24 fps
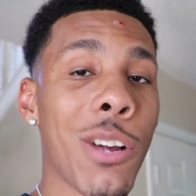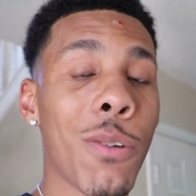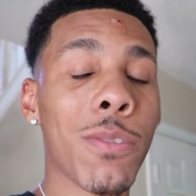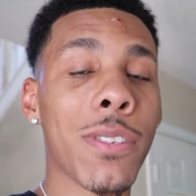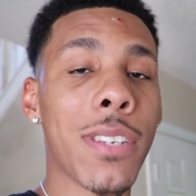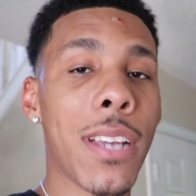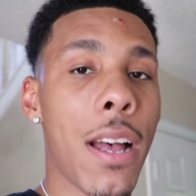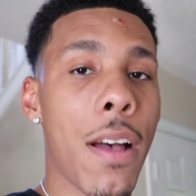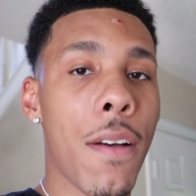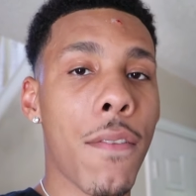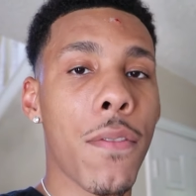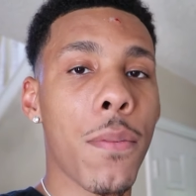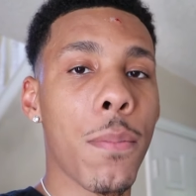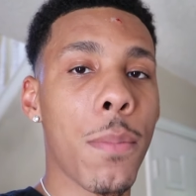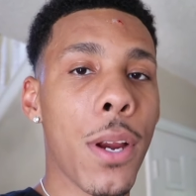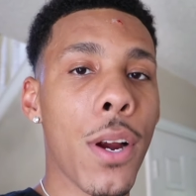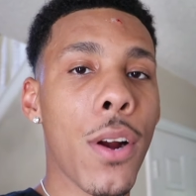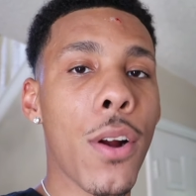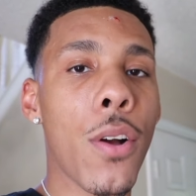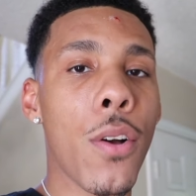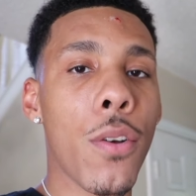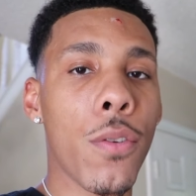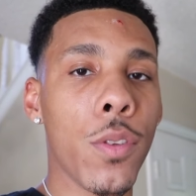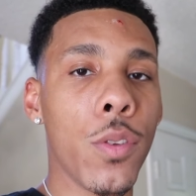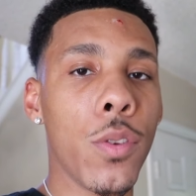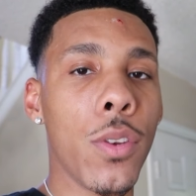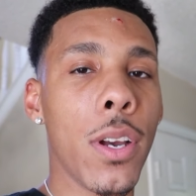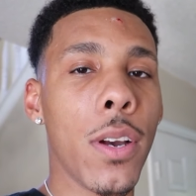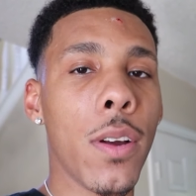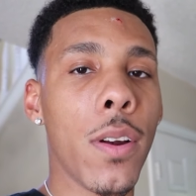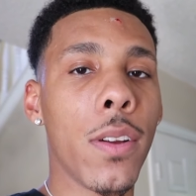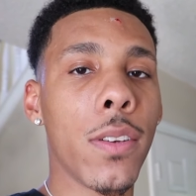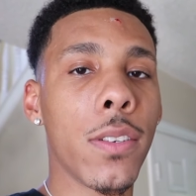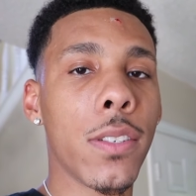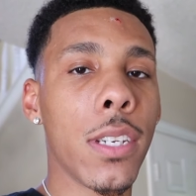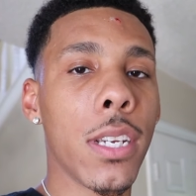showtime from there on. You dig
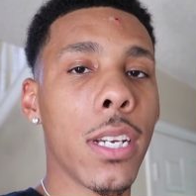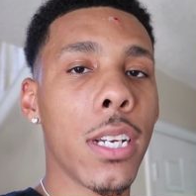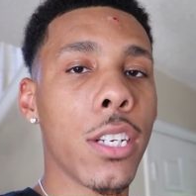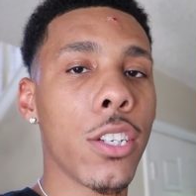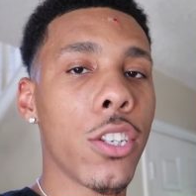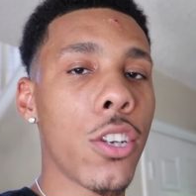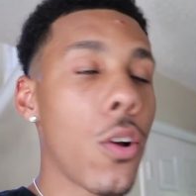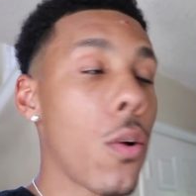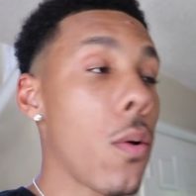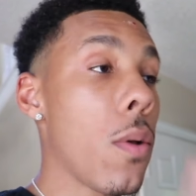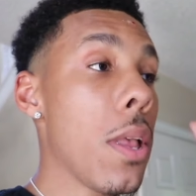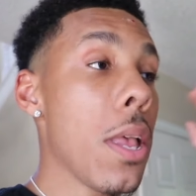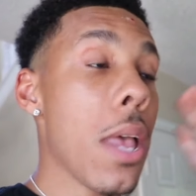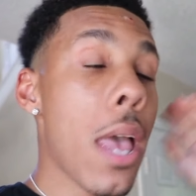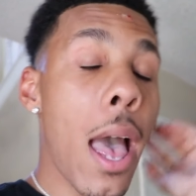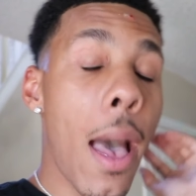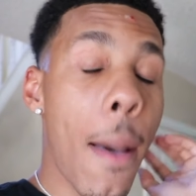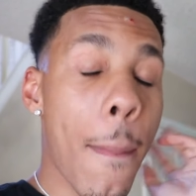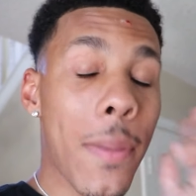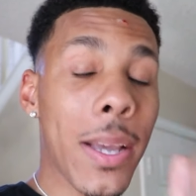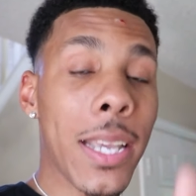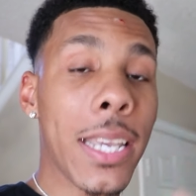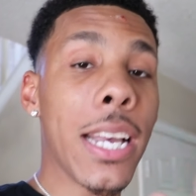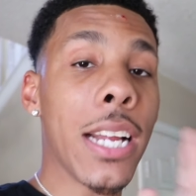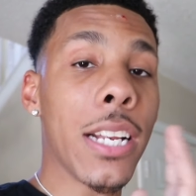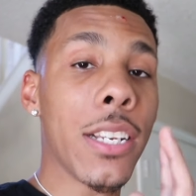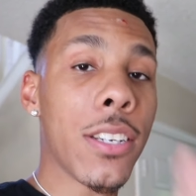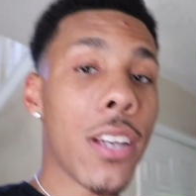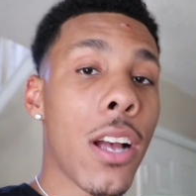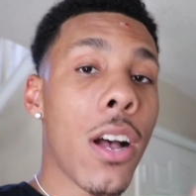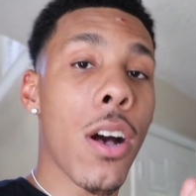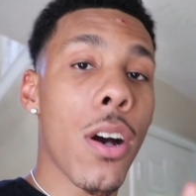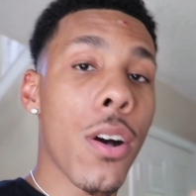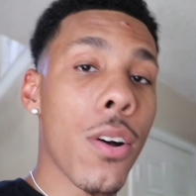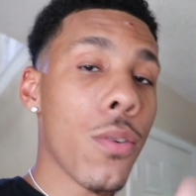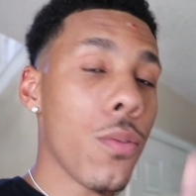what I'm saying? So I'm gonna catch
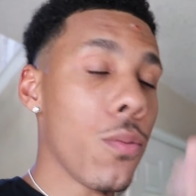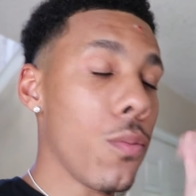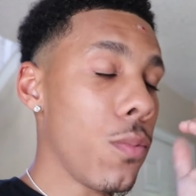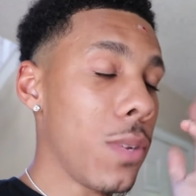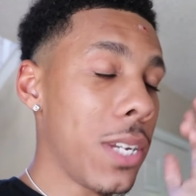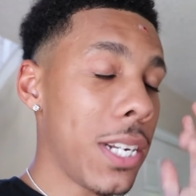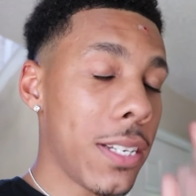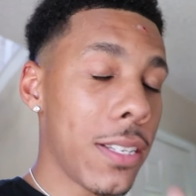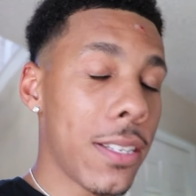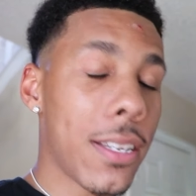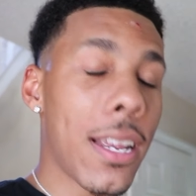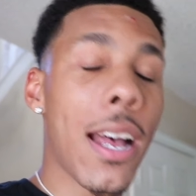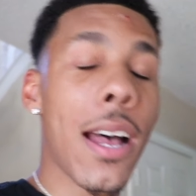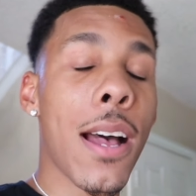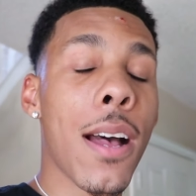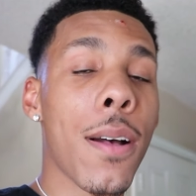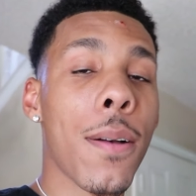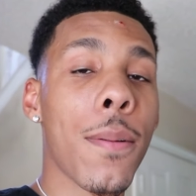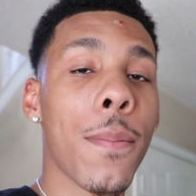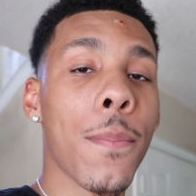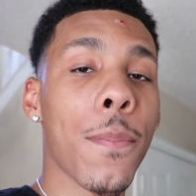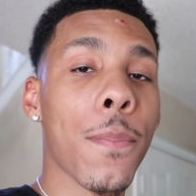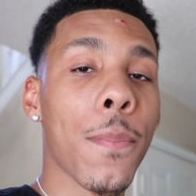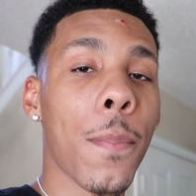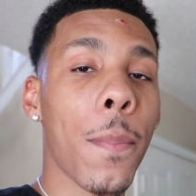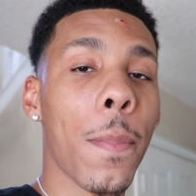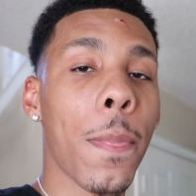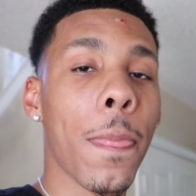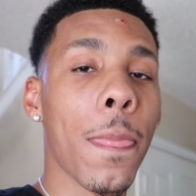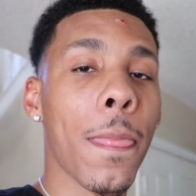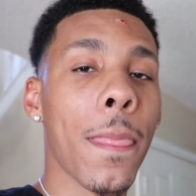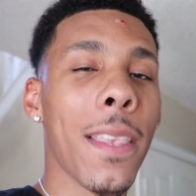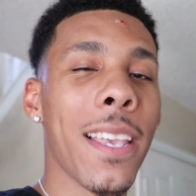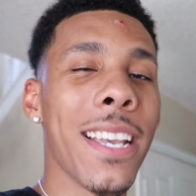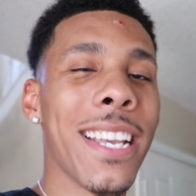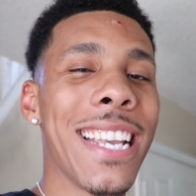y'all when it's time.
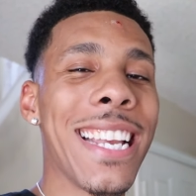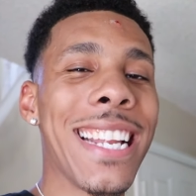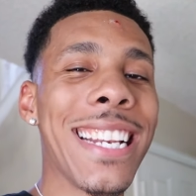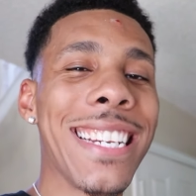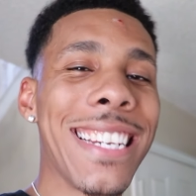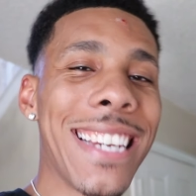He